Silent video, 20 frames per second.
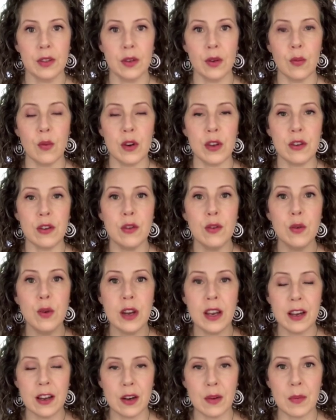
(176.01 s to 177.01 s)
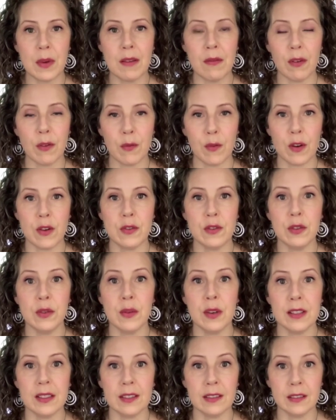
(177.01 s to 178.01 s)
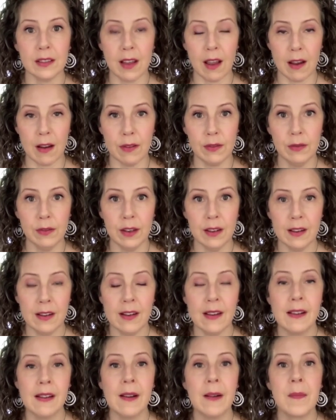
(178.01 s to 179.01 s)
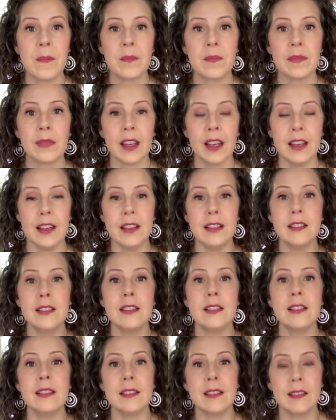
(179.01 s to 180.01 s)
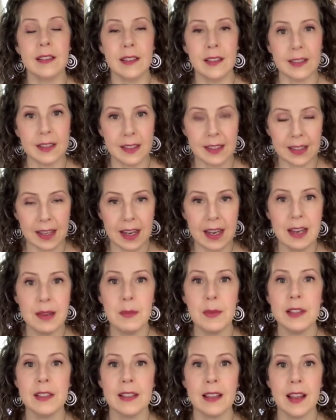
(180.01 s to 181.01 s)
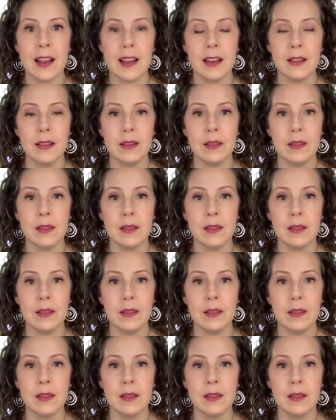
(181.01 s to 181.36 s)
So what you hear me refer to as love is the same as that